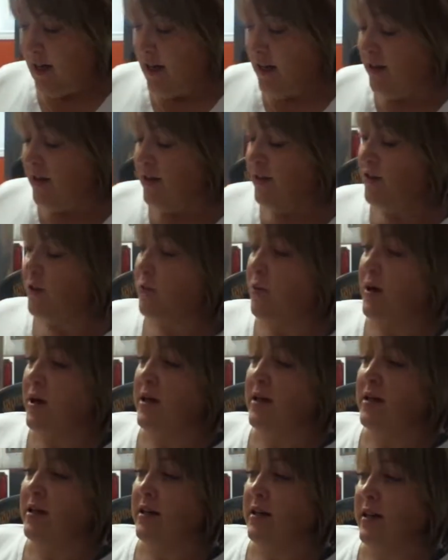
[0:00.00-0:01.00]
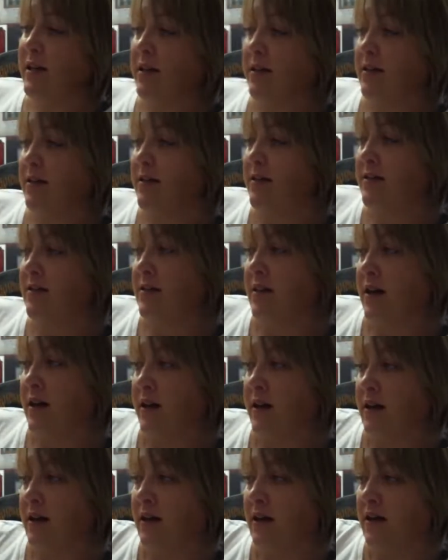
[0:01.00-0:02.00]
This one is
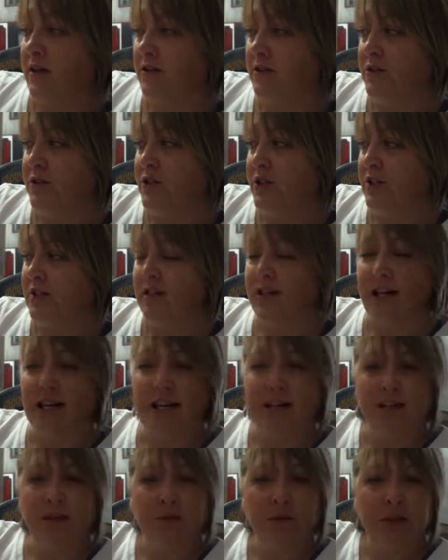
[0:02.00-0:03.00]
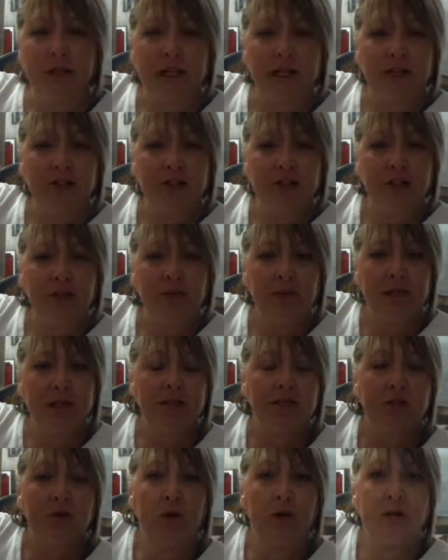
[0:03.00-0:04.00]
just an explanation
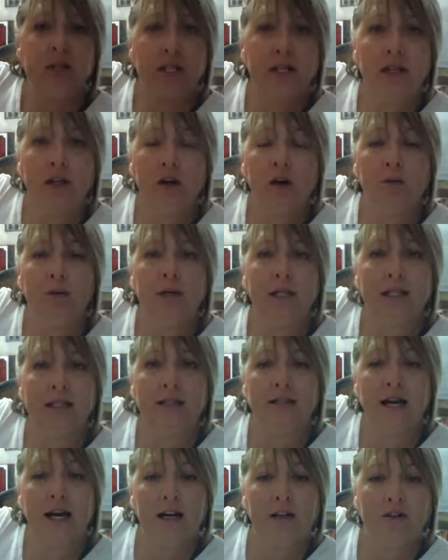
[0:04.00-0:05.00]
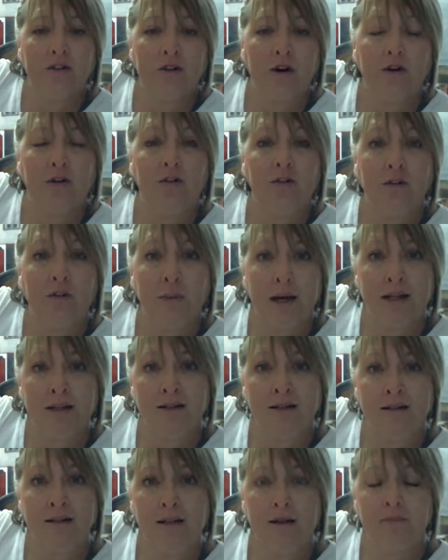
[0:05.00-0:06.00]
because you are taking home an intact dog from
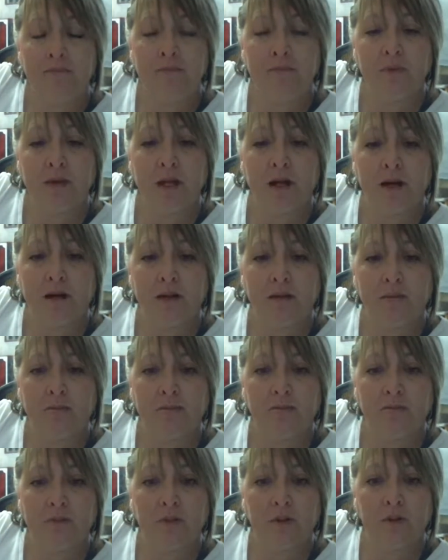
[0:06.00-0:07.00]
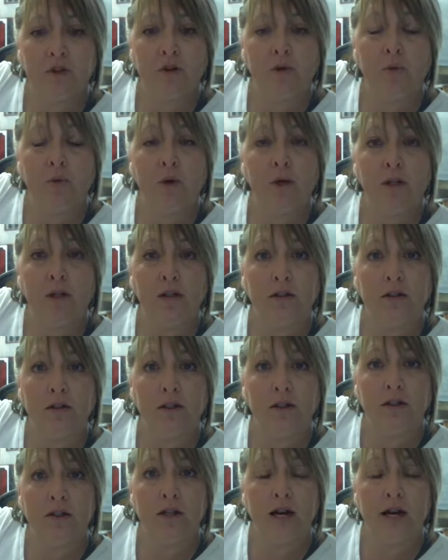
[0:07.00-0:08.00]
us. You will
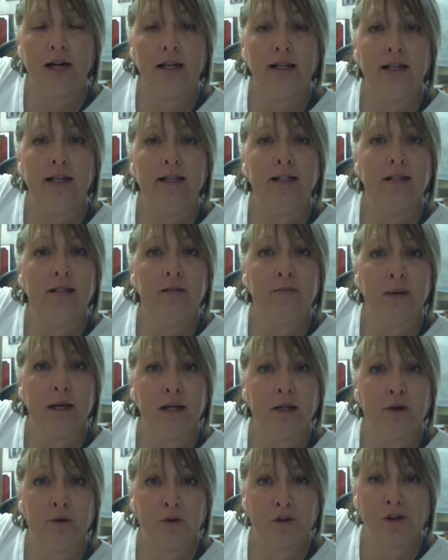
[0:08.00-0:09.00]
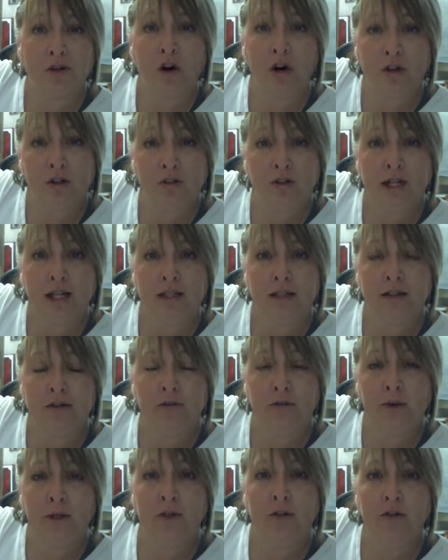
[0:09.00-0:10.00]
sign a spay-neuter contract
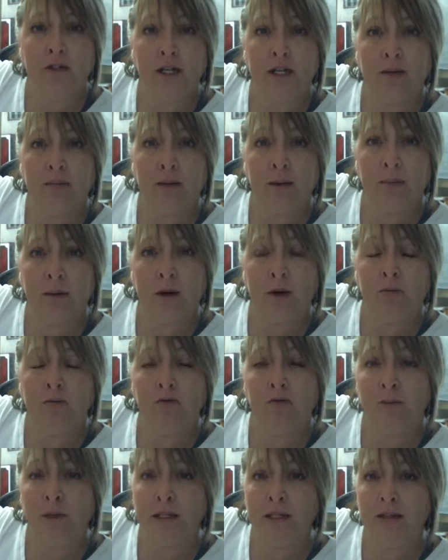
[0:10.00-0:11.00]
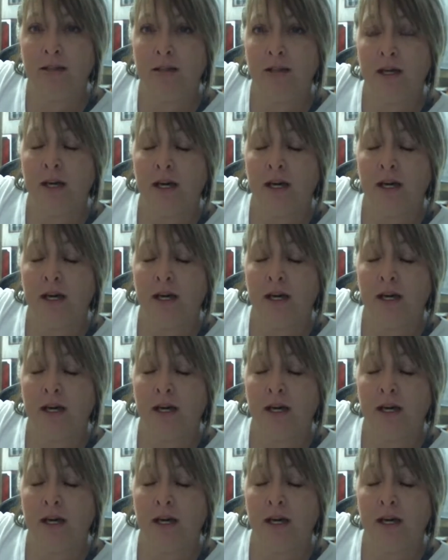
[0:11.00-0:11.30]
when you take a puppy home from us,